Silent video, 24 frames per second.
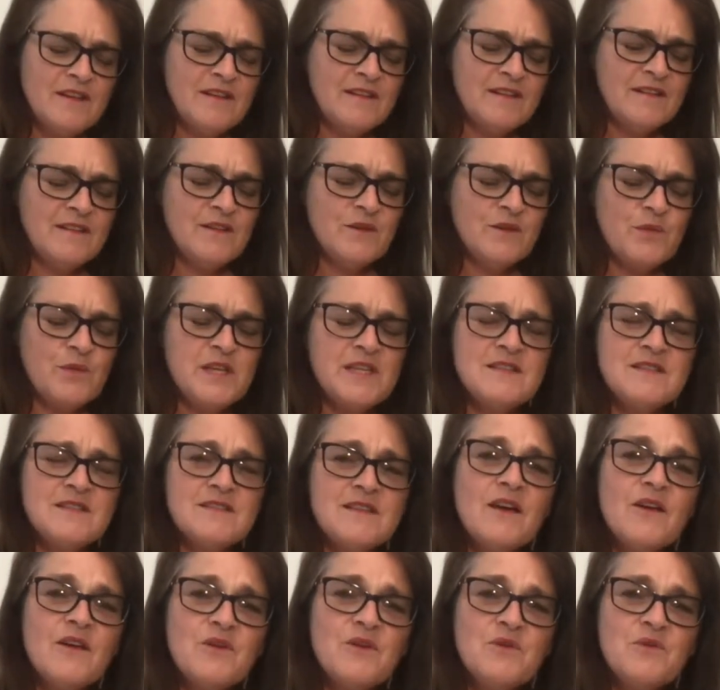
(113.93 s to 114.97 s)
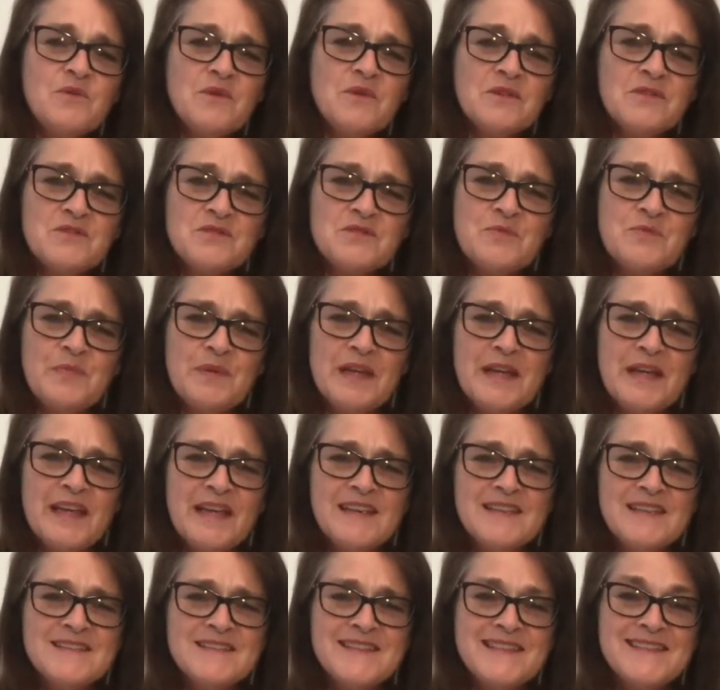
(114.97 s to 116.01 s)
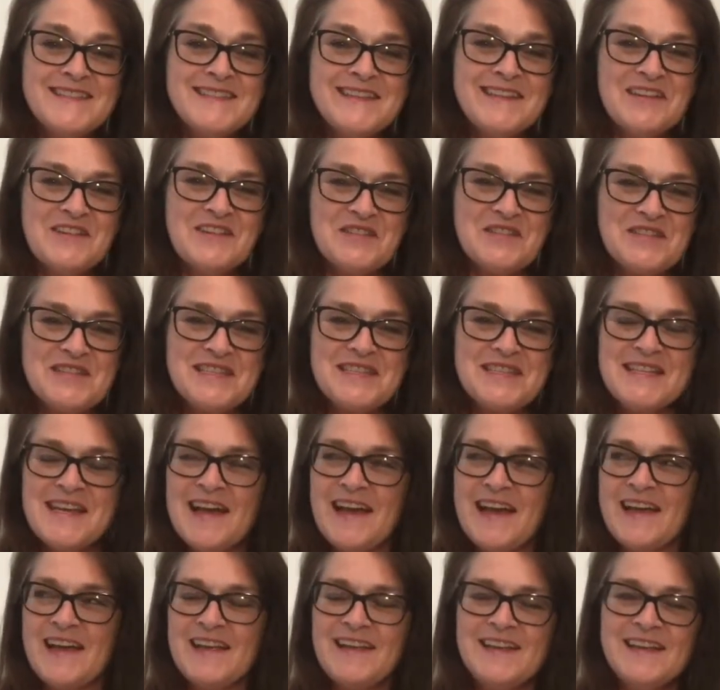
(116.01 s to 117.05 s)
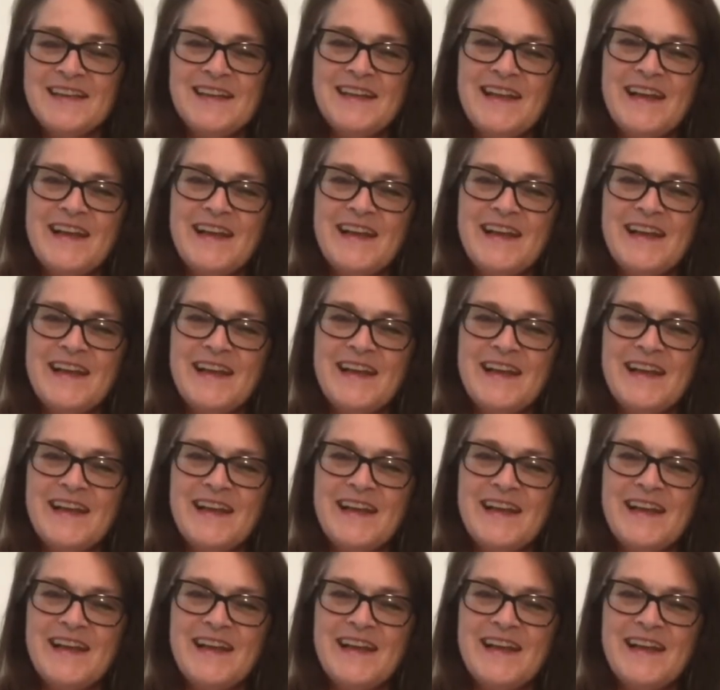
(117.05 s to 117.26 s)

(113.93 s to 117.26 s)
that we so want to be sitting on today,